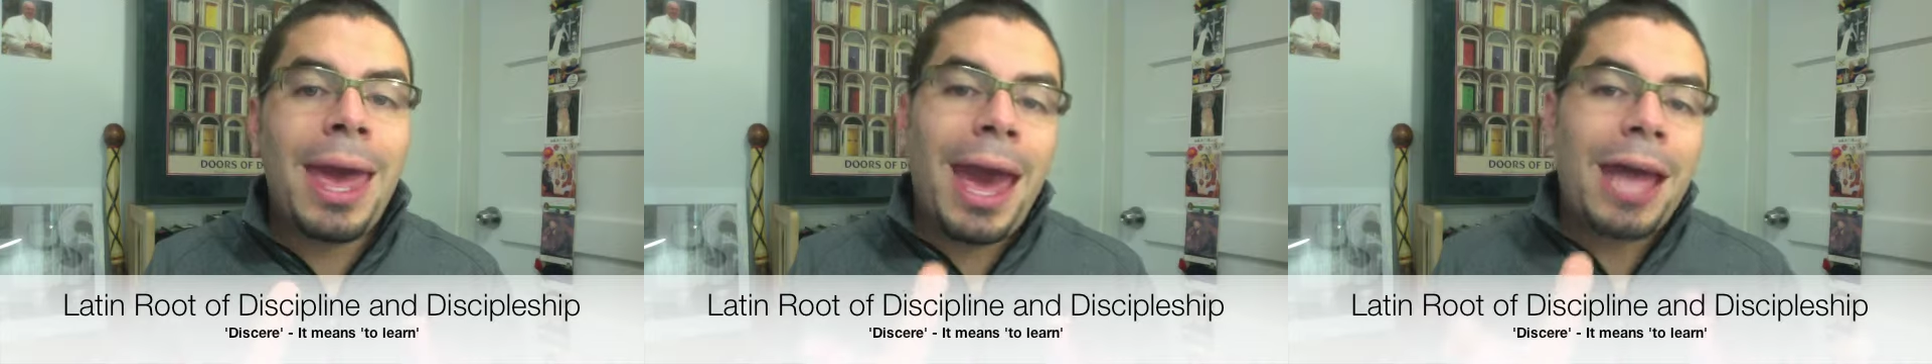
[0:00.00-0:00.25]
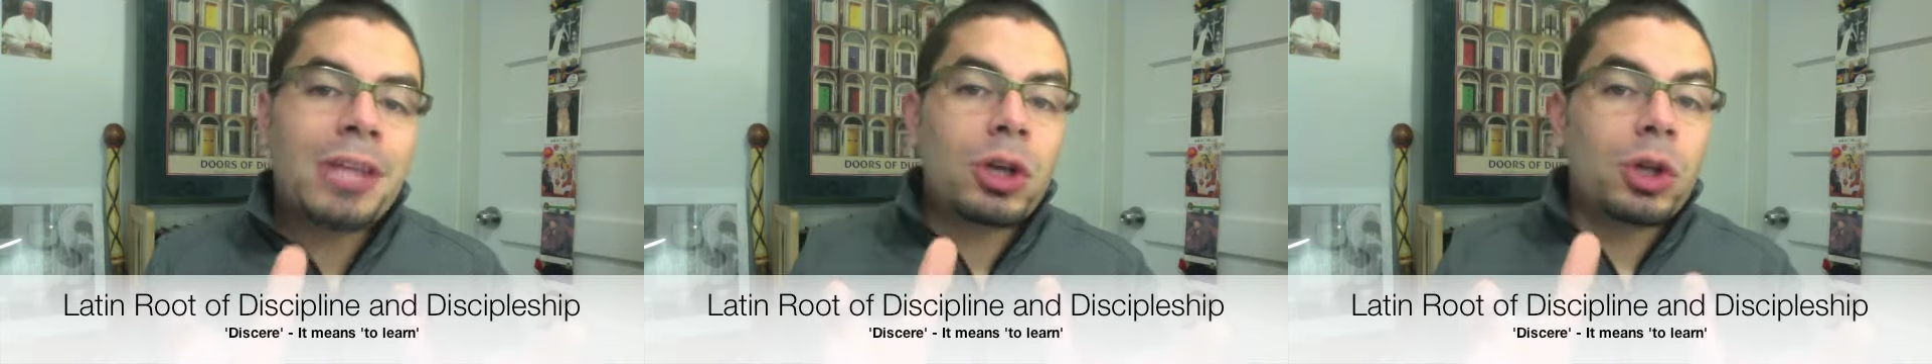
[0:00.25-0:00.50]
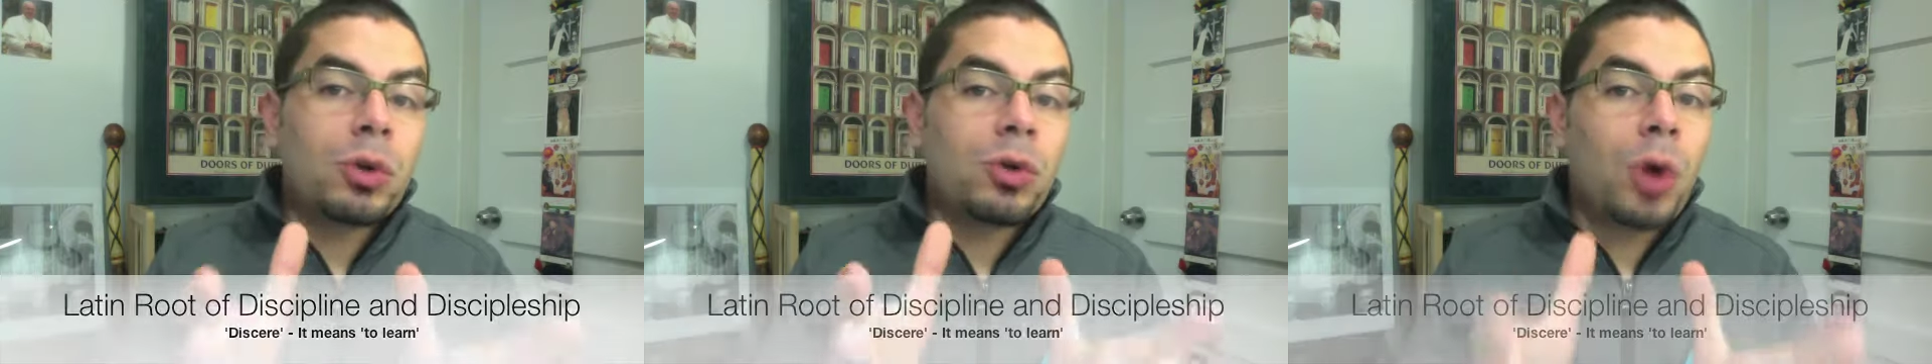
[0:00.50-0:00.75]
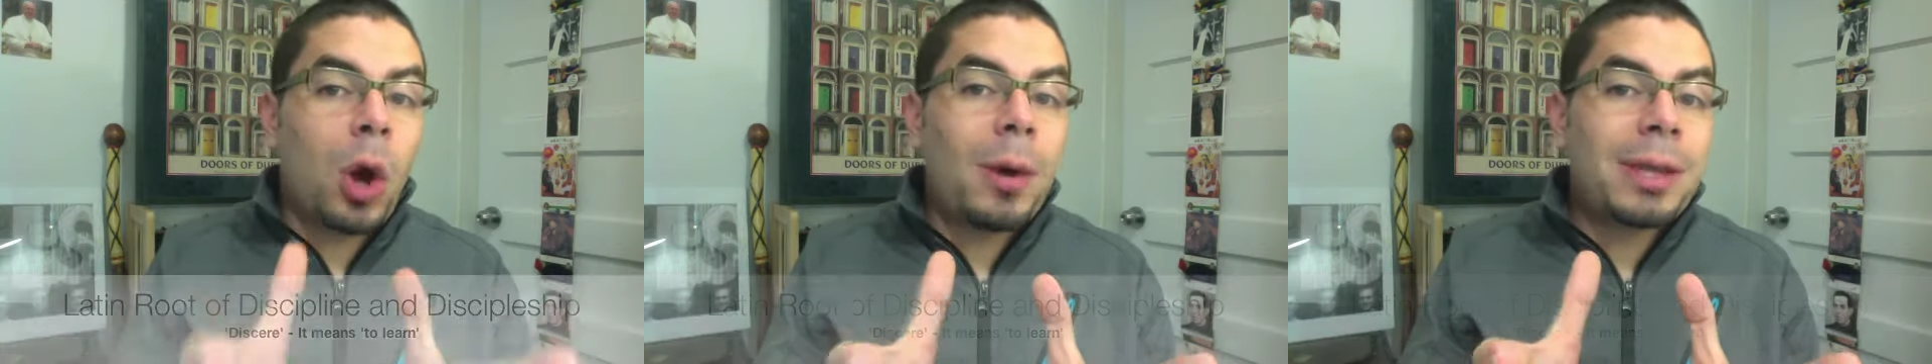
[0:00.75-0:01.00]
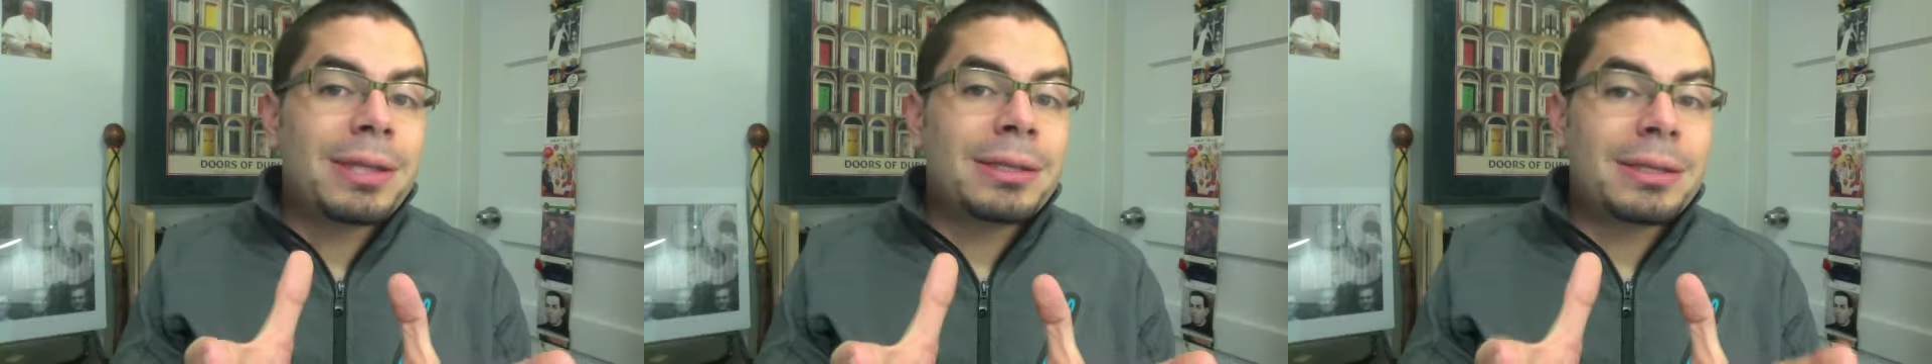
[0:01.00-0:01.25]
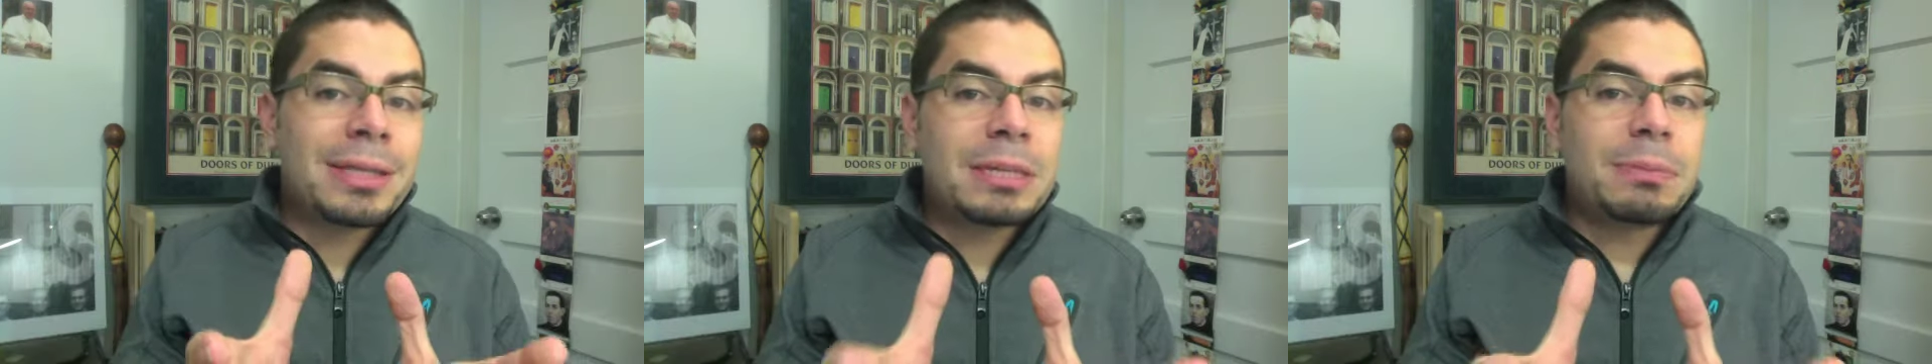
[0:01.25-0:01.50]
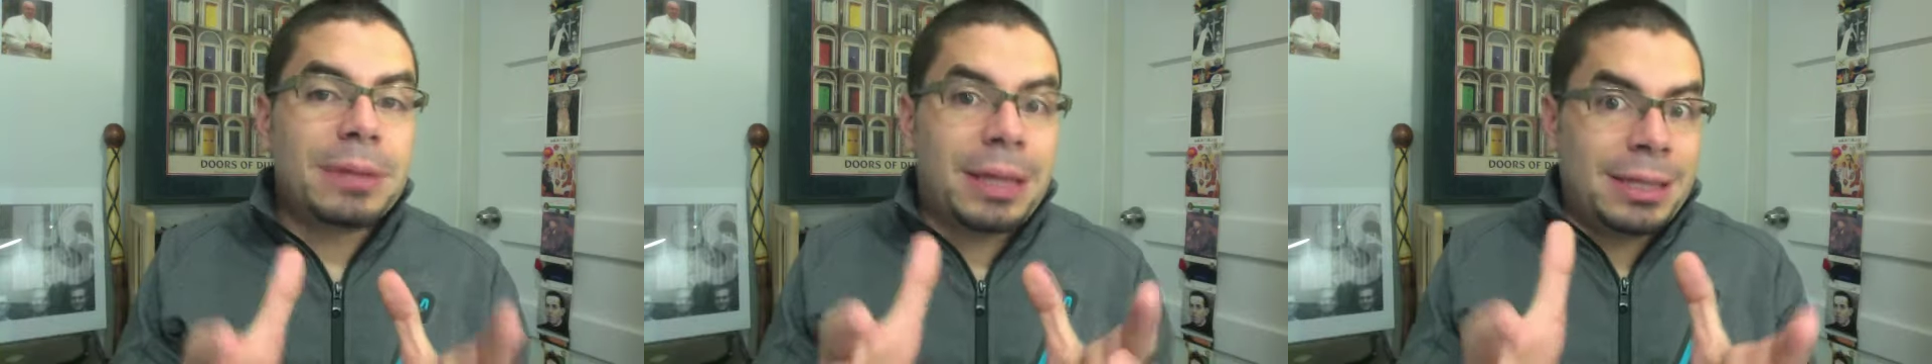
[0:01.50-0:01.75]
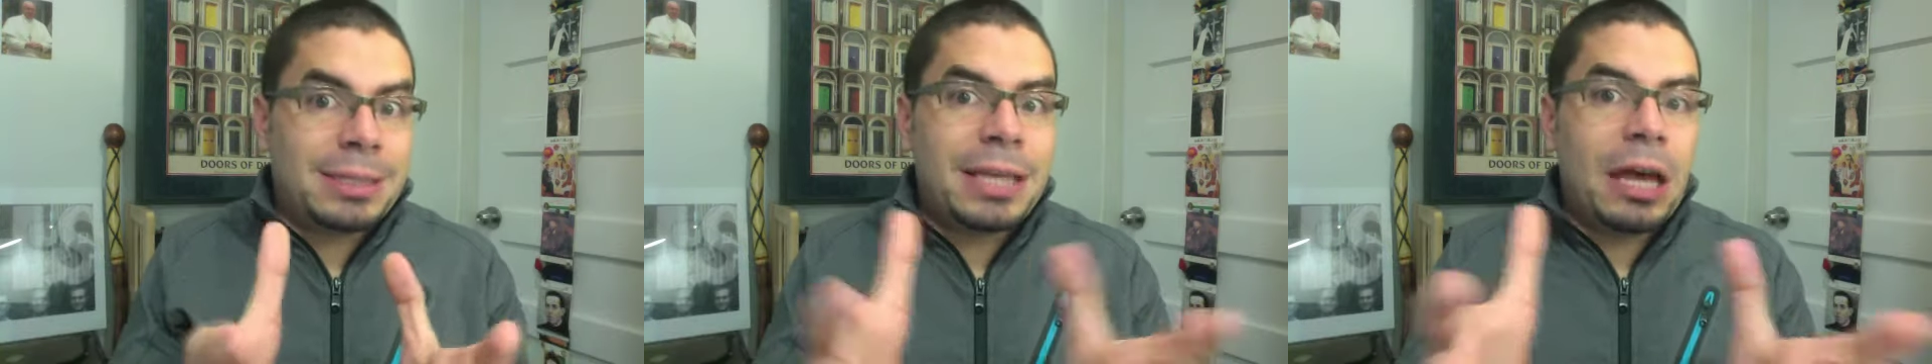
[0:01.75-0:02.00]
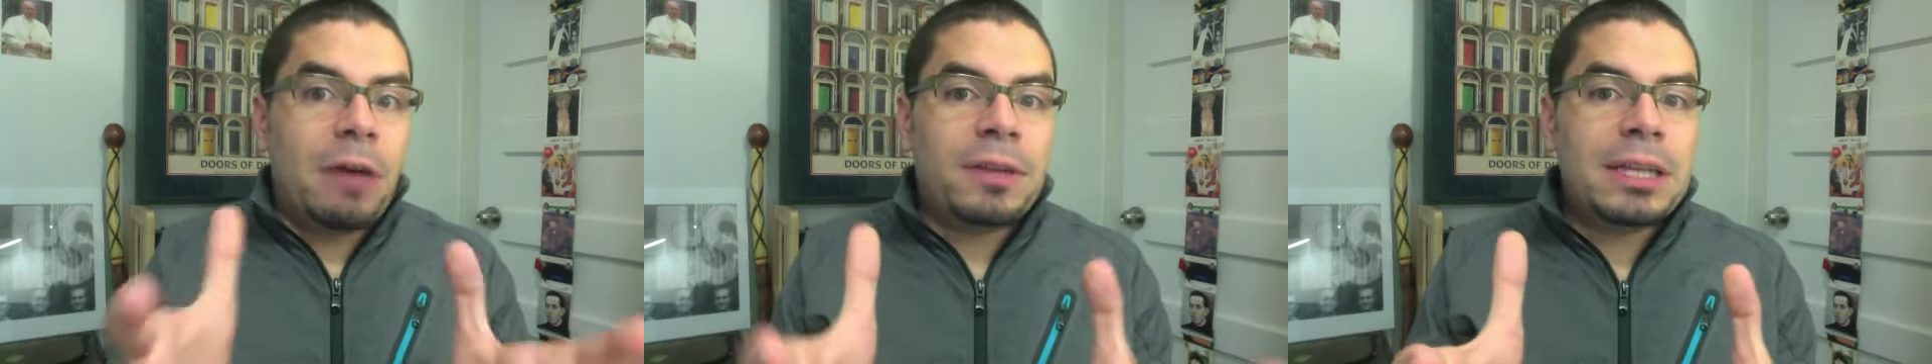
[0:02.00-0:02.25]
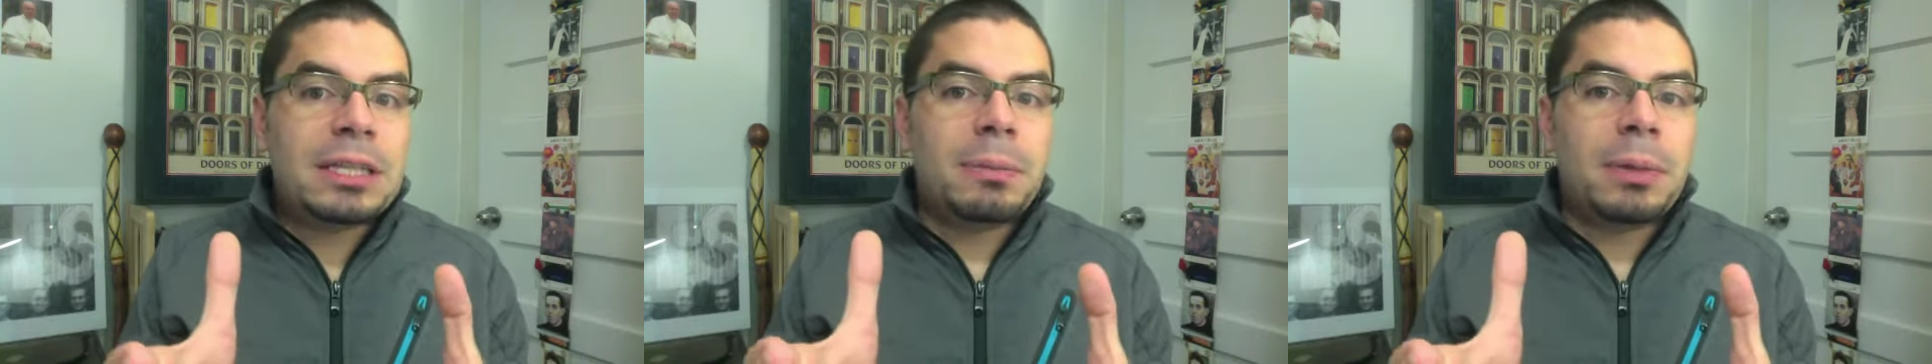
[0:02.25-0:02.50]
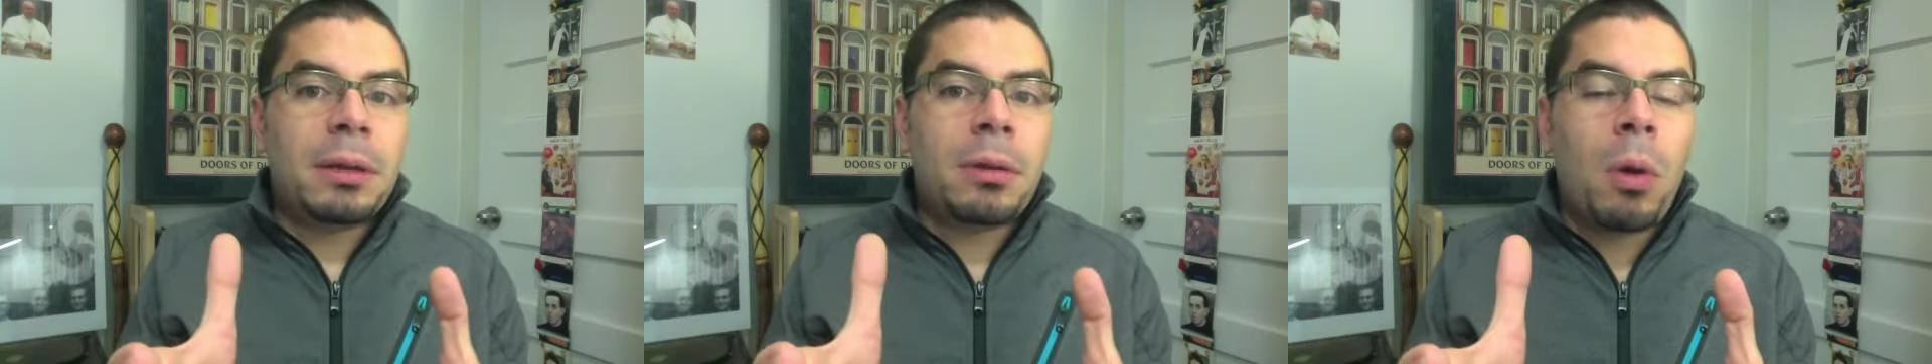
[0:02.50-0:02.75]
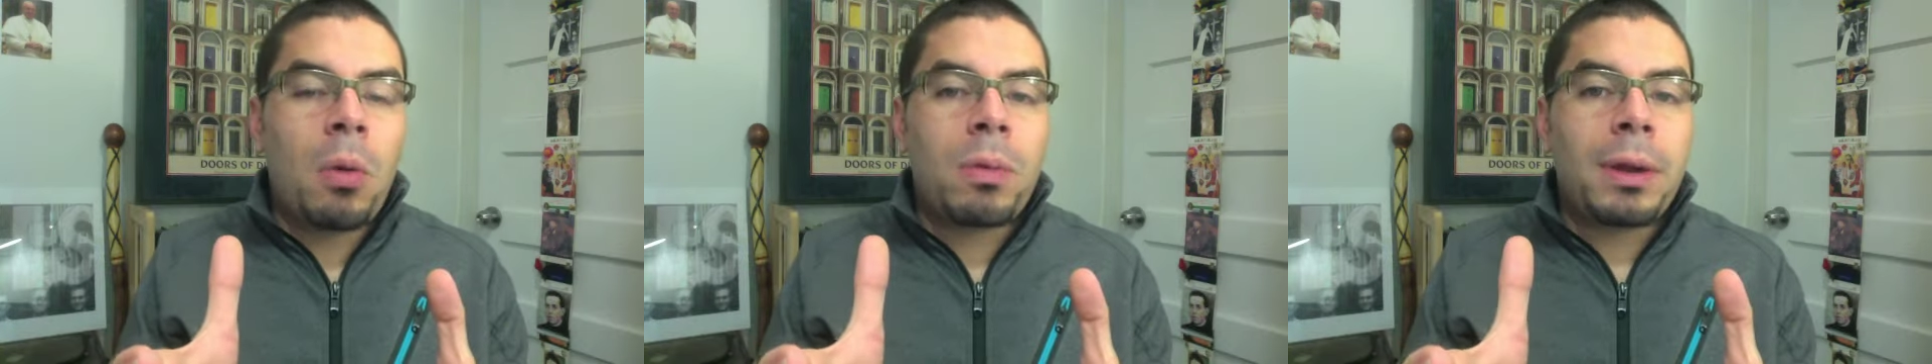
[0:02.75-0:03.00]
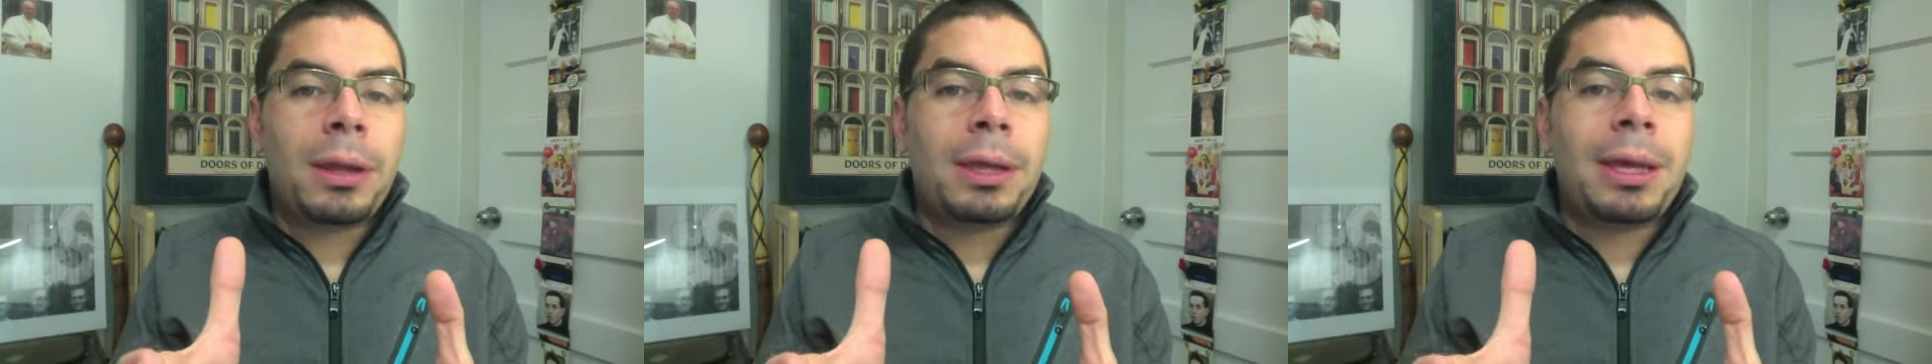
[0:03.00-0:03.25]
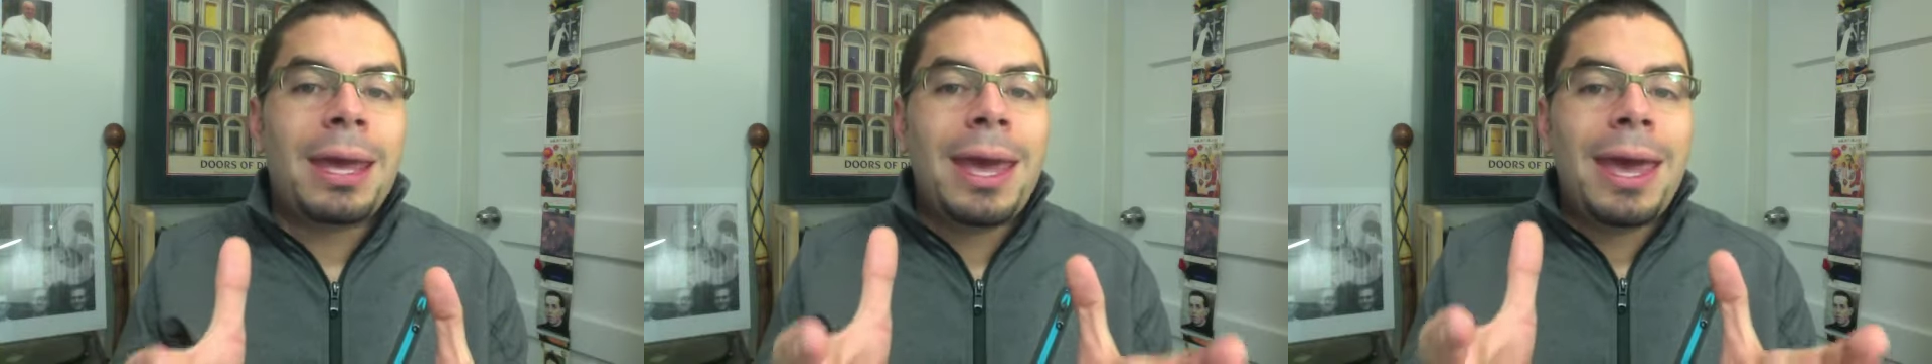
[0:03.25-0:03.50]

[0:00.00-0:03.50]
And so to grow in discipline, in self-discipline, really,